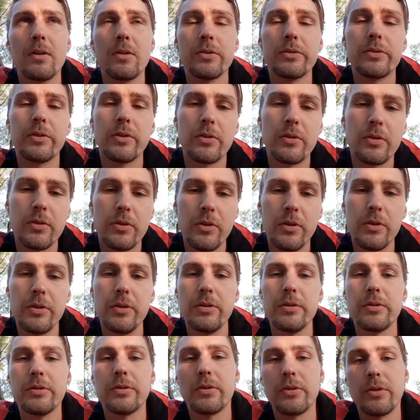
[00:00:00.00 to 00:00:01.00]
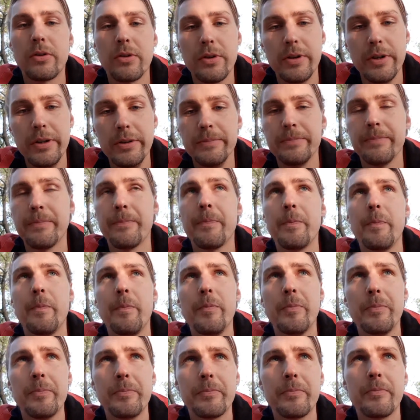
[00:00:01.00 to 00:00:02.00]
Sokonoi, Sokoni.
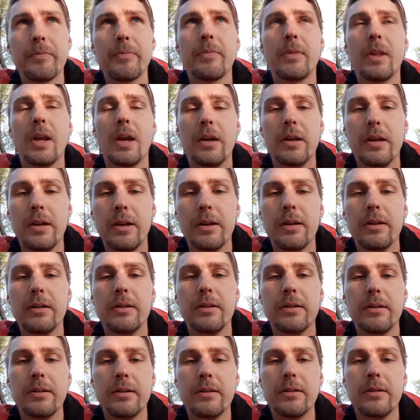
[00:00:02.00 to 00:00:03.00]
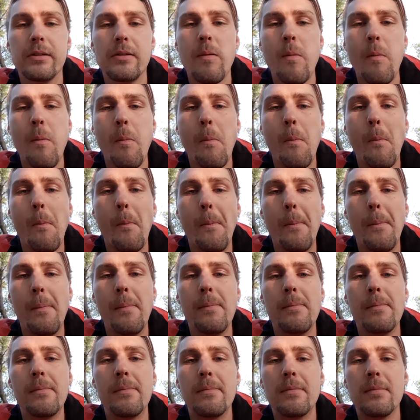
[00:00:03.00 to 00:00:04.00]

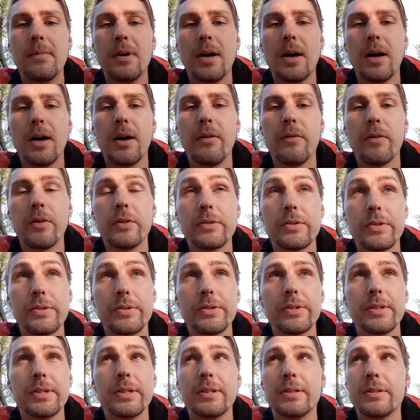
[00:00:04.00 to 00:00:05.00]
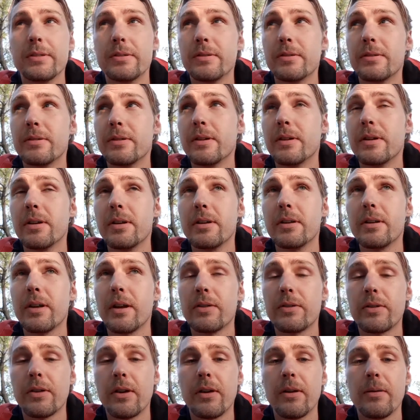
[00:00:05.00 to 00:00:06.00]
Uh, I've also seen
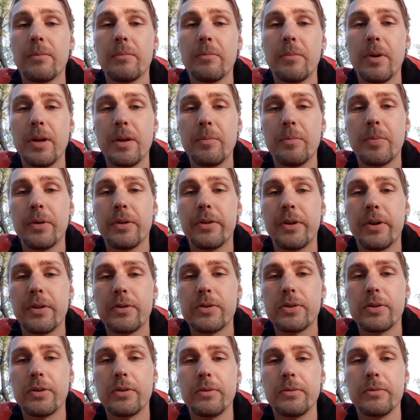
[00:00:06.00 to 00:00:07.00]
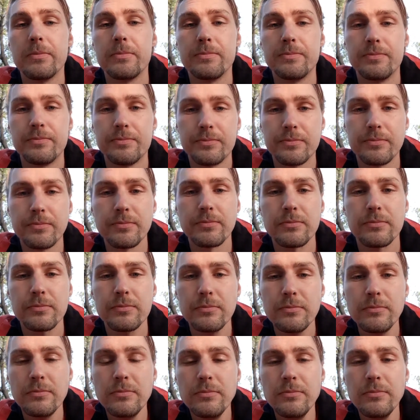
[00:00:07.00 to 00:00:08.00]
has a big potential
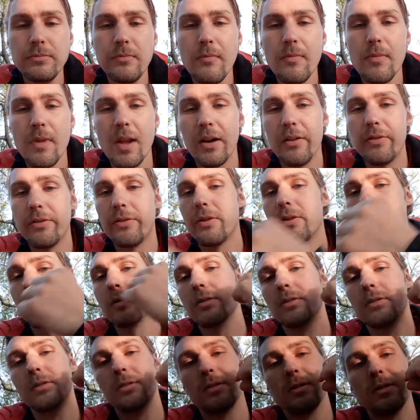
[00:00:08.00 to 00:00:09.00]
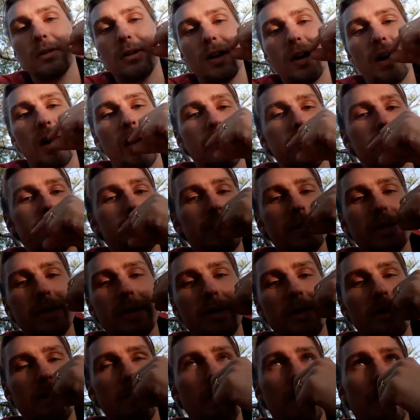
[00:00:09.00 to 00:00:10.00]
for hygiene
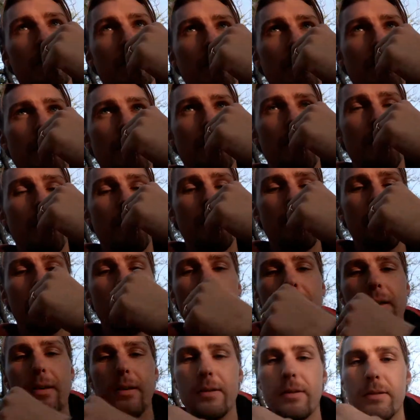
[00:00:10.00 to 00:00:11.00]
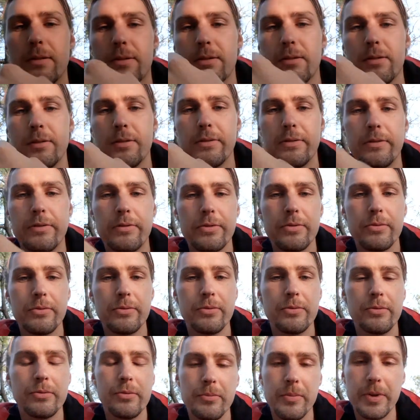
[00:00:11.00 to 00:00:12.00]
in the mouth. It's good to
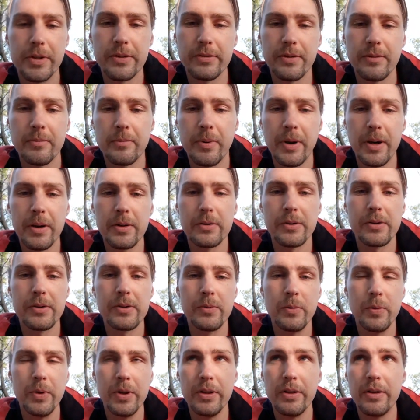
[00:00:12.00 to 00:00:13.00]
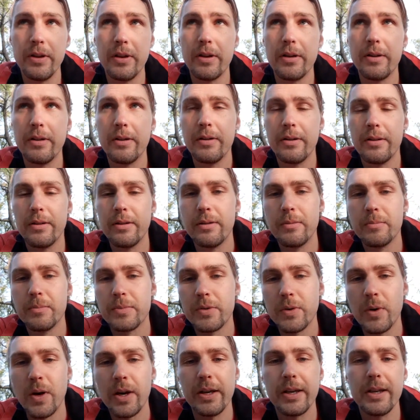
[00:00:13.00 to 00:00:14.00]
mix some powder with uh,
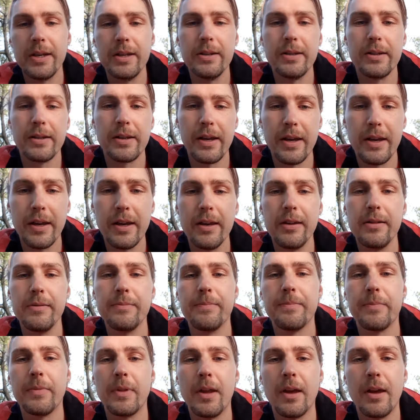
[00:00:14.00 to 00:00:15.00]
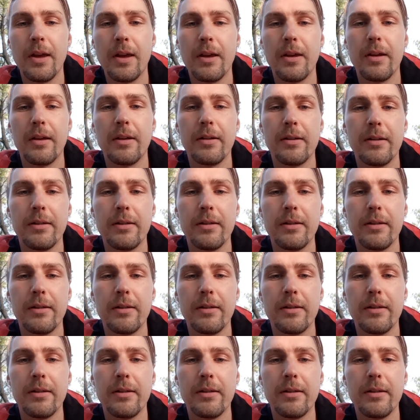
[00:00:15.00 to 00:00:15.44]
mswaki, uh,